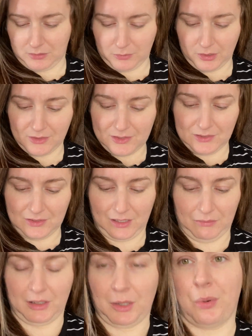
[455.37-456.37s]
Well, this is
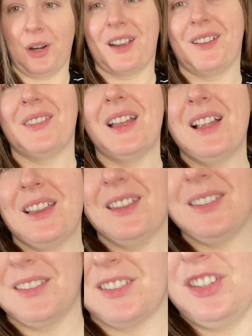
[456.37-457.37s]
not really,
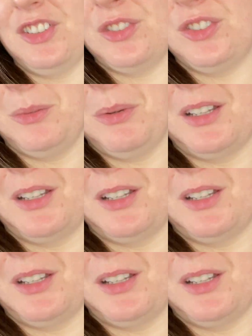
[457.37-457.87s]
this used to be a